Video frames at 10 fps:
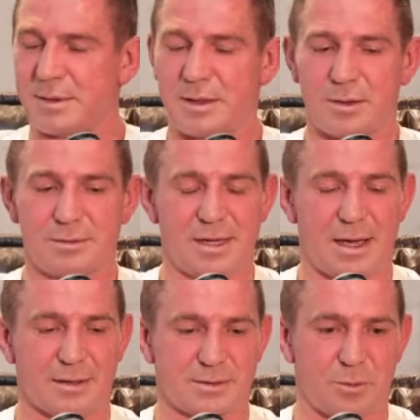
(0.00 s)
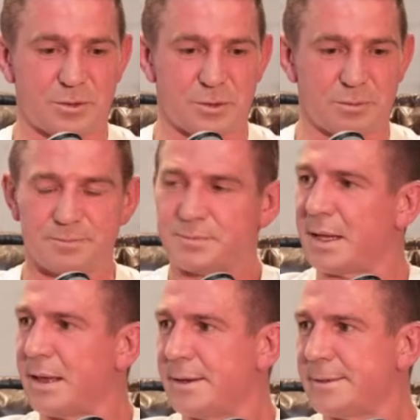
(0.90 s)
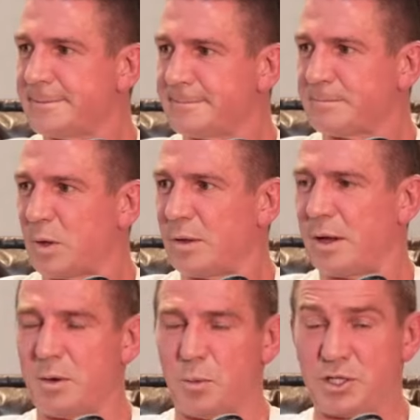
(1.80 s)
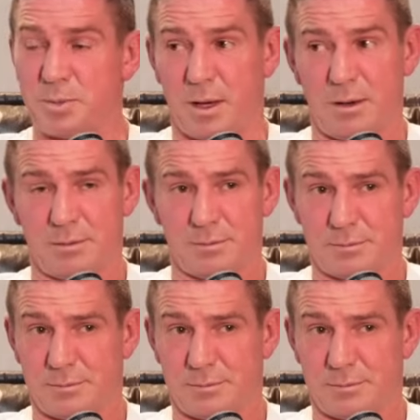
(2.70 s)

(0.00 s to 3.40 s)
then so that was all. I don't want to whinge about it.